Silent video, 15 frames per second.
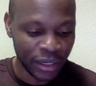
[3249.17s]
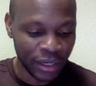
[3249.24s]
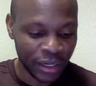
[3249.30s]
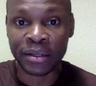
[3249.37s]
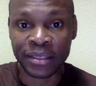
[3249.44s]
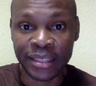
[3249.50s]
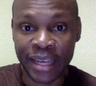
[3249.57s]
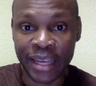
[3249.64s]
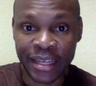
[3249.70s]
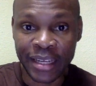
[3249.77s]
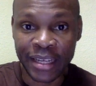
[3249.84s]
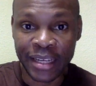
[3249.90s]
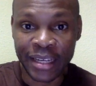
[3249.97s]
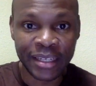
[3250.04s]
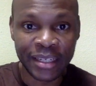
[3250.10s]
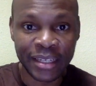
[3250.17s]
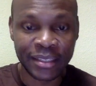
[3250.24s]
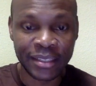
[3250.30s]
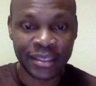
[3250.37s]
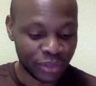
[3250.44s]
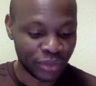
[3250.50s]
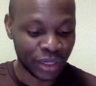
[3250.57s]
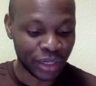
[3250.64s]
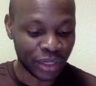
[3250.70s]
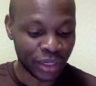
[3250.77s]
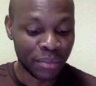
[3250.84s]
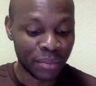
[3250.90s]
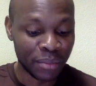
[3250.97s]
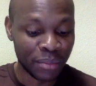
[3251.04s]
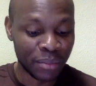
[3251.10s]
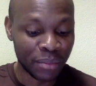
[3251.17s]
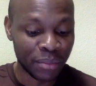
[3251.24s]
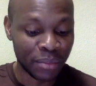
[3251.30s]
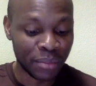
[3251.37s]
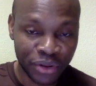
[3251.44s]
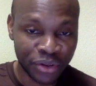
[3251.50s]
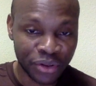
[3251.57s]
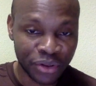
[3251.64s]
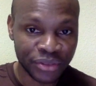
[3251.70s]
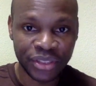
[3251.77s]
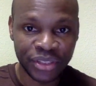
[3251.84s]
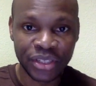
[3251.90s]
about dances, we're talking about songs.